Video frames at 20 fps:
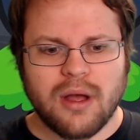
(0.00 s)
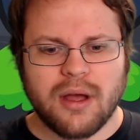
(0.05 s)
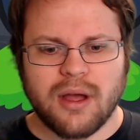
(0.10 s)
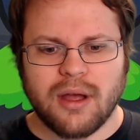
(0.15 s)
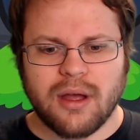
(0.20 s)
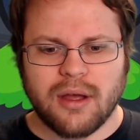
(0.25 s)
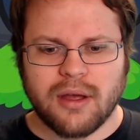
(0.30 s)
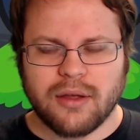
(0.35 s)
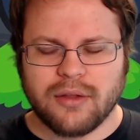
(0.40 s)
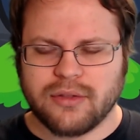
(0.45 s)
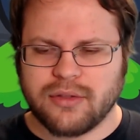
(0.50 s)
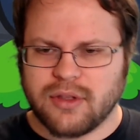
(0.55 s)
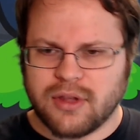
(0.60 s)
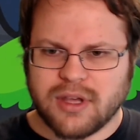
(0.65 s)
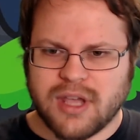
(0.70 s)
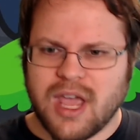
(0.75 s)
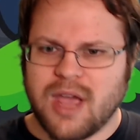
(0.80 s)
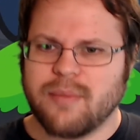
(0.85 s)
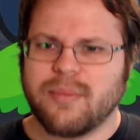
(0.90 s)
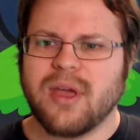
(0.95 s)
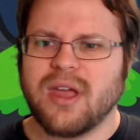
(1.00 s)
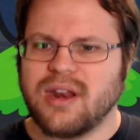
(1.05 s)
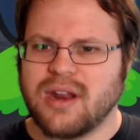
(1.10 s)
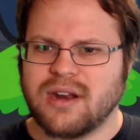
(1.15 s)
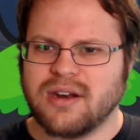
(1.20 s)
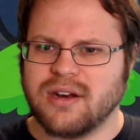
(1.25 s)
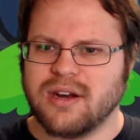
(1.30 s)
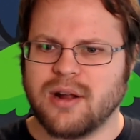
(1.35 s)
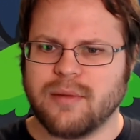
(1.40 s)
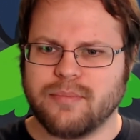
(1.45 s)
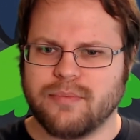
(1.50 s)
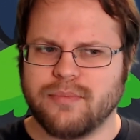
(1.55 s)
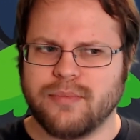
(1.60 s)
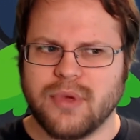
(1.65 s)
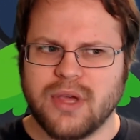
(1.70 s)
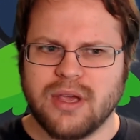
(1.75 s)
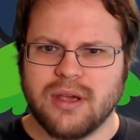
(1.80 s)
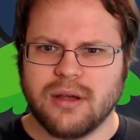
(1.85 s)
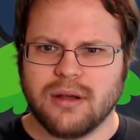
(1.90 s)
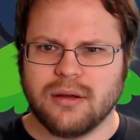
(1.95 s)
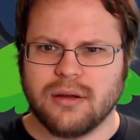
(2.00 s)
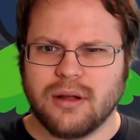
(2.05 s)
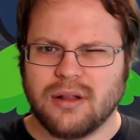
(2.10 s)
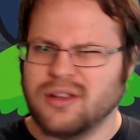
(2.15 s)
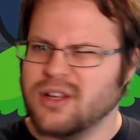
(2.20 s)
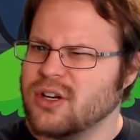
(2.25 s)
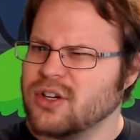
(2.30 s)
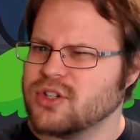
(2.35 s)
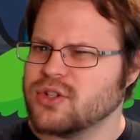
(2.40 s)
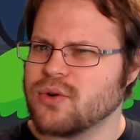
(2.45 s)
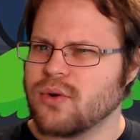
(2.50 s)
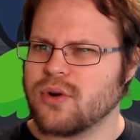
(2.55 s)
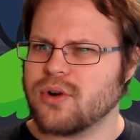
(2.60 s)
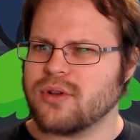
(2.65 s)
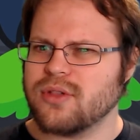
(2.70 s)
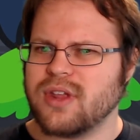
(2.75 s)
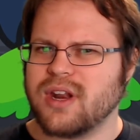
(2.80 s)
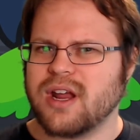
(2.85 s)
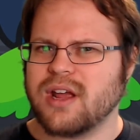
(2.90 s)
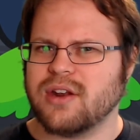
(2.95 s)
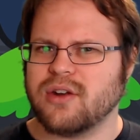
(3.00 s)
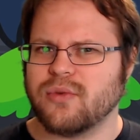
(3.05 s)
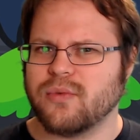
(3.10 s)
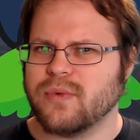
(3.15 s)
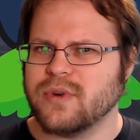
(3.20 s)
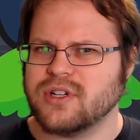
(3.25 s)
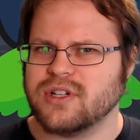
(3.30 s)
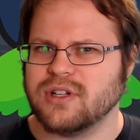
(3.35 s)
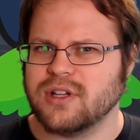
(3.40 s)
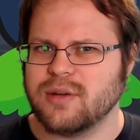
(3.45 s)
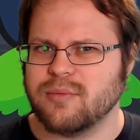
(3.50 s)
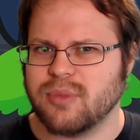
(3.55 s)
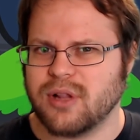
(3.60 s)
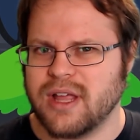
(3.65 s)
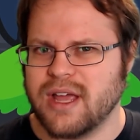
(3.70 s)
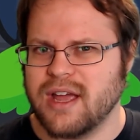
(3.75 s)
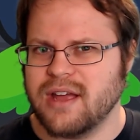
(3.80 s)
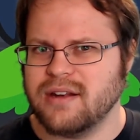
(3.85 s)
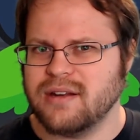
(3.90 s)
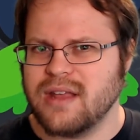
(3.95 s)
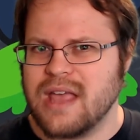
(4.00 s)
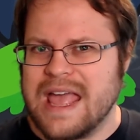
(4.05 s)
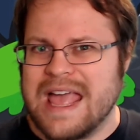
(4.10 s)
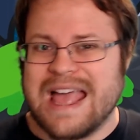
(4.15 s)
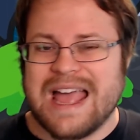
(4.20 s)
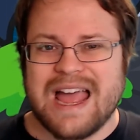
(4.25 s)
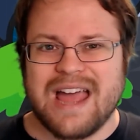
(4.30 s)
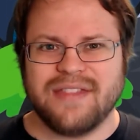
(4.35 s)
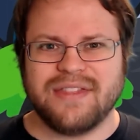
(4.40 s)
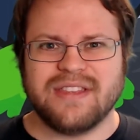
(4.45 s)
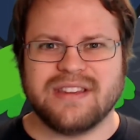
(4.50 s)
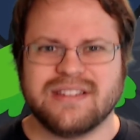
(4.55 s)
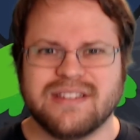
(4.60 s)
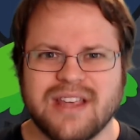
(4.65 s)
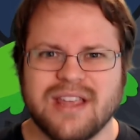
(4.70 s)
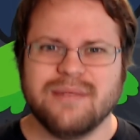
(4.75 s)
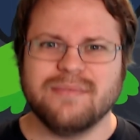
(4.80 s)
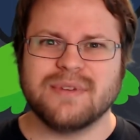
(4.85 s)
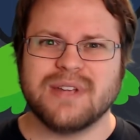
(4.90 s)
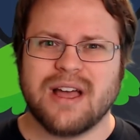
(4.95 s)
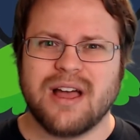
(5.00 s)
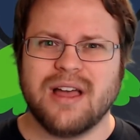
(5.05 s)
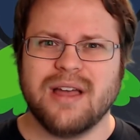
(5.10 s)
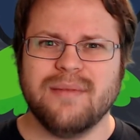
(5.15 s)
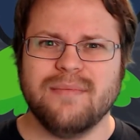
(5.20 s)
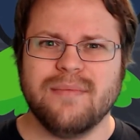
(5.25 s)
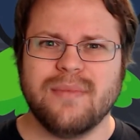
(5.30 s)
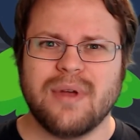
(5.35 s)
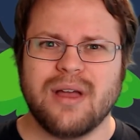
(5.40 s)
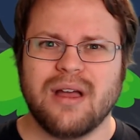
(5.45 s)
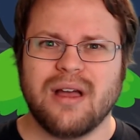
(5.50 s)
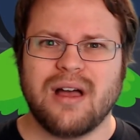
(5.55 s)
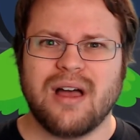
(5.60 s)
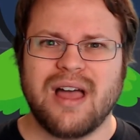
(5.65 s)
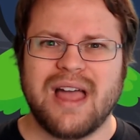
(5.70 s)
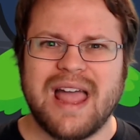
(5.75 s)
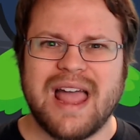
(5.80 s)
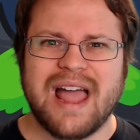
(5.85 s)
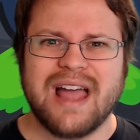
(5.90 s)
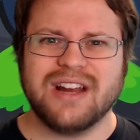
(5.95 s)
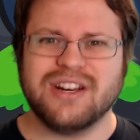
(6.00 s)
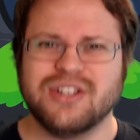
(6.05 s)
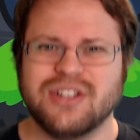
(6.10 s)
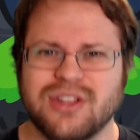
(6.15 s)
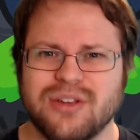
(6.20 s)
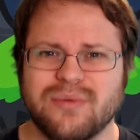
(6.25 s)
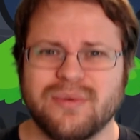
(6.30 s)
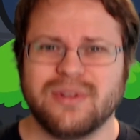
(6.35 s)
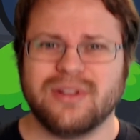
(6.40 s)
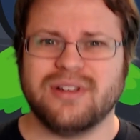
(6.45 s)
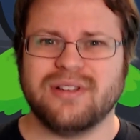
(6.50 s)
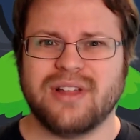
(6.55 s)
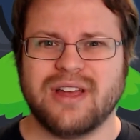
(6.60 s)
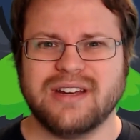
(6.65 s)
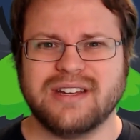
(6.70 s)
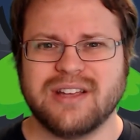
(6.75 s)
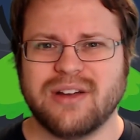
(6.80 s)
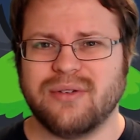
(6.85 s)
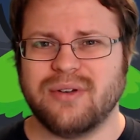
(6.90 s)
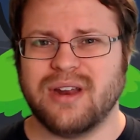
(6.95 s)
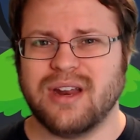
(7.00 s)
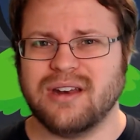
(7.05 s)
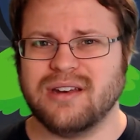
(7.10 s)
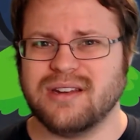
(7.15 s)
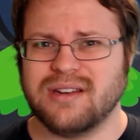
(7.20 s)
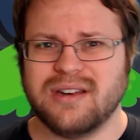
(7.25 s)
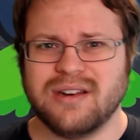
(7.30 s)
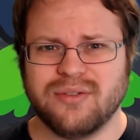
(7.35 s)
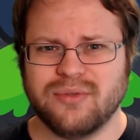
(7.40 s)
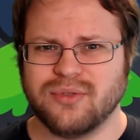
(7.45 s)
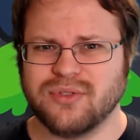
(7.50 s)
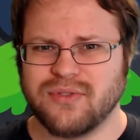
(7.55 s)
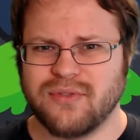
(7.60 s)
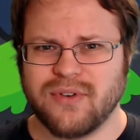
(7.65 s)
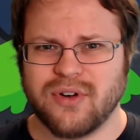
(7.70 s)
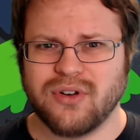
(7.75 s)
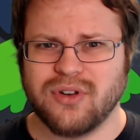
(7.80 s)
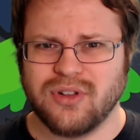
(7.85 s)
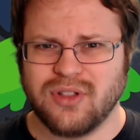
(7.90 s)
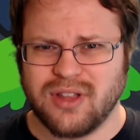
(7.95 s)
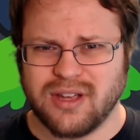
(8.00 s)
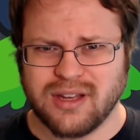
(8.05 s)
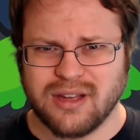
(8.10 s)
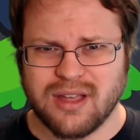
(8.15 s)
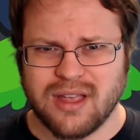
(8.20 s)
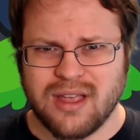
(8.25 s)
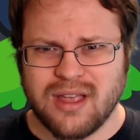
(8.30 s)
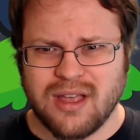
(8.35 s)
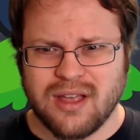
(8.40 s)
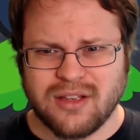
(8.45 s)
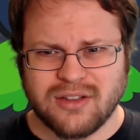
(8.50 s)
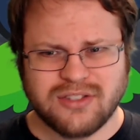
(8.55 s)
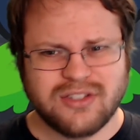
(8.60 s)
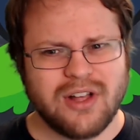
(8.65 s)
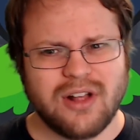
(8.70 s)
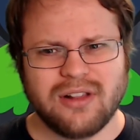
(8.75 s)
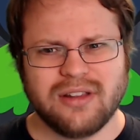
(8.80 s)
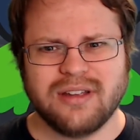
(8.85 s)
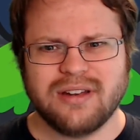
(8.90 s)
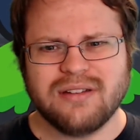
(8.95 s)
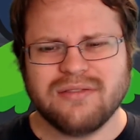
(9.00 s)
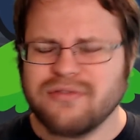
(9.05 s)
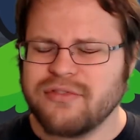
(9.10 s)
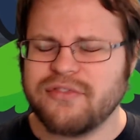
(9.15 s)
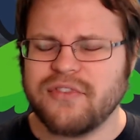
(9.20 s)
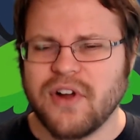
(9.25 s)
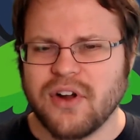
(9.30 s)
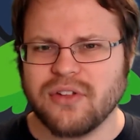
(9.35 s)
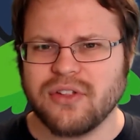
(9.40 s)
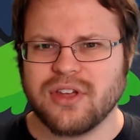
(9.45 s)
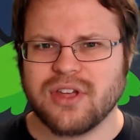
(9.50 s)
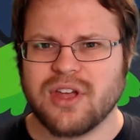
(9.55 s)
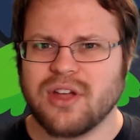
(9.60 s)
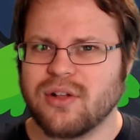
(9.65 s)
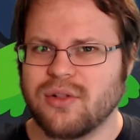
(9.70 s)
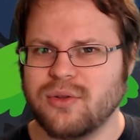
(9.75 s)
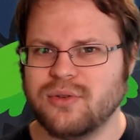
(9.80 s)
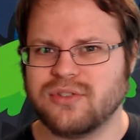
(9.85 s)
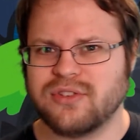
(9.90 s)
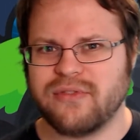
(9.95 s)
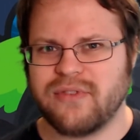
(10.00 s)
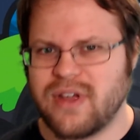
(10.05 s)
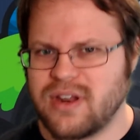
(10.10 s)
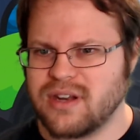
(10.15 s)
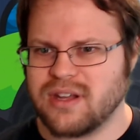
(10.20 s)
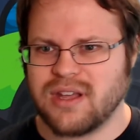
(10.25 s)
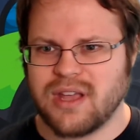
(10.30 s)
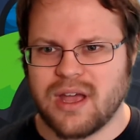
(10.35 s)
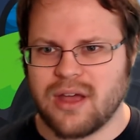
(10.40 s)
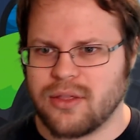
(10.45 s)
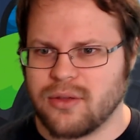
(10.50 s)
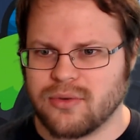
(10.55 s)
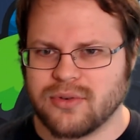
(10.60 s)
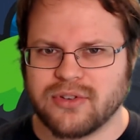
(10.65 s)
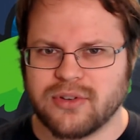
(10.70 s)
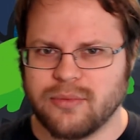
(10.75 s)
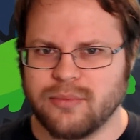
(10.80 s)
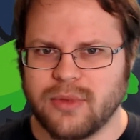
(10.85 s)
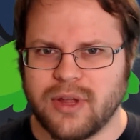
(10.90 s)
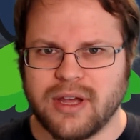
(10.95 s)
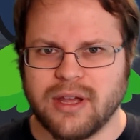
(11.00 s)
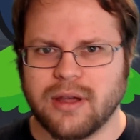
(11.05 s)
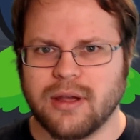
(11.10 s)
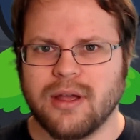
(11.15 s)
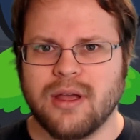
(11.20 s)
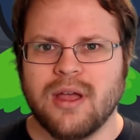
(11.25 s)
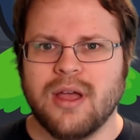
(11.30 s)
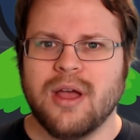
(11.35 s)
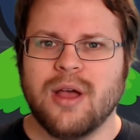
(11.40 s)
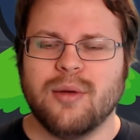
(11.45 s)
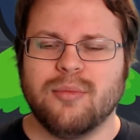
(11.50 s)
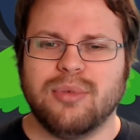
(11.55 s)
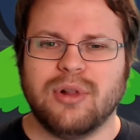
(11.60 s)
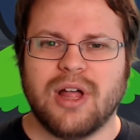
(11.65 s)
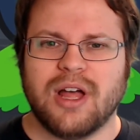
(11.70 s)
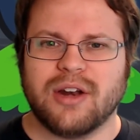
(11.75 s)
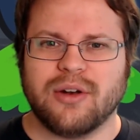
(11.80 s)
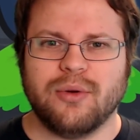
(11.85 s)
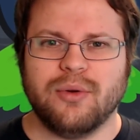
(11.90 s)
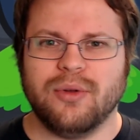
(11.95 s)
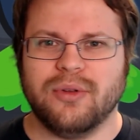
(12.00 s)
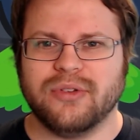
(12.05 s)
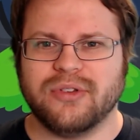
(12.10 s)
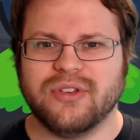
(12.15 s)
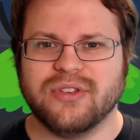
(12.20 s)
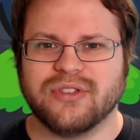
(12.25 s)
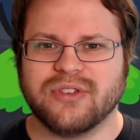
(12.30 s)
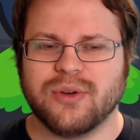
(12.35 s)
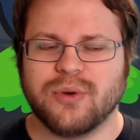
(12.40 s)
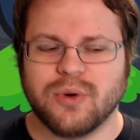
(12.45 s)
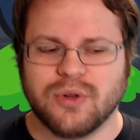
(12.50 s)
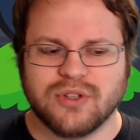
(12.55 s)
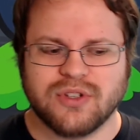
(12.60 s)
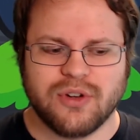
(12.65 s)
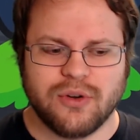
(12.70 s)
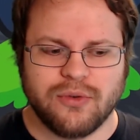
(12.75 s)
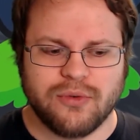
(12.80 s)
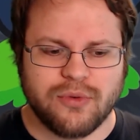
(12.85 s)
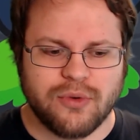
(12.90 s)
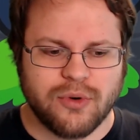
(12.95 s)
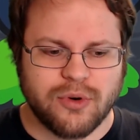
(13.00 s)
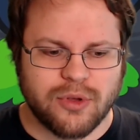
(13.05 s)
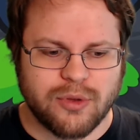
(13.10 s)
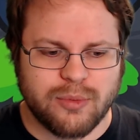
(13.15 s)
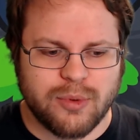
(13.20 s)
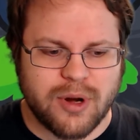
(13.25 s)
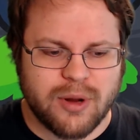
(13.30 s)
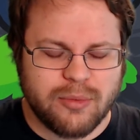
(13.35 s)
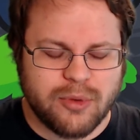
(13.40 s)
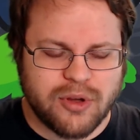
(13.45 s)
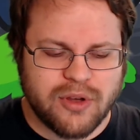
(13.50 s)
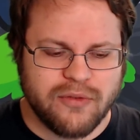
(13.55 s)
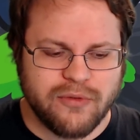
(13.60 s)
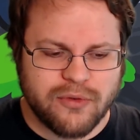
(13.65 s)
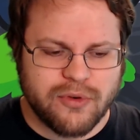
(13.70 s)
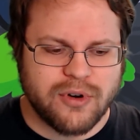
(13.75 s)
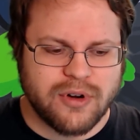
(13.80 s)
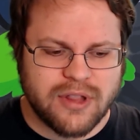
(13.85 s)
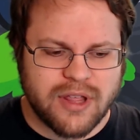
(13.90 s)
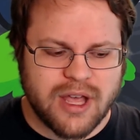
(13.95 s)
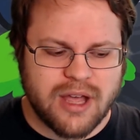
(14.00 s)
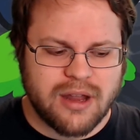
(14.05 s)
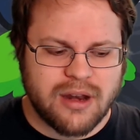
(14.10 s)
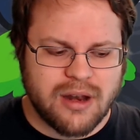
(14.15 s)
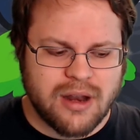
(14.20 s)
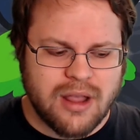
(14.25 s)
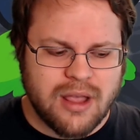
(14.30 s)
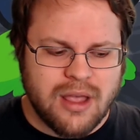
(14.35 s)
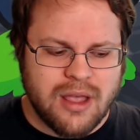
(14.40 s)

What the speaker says: the campaign ended up being a little shorter than I had originally planned. At the same time, I actually really liked how it ended, and it was a very, like, solid and fairly conclusive ending. Yeah, there were some, like, plot holes and so on and so forth, but I'm looking forward to that.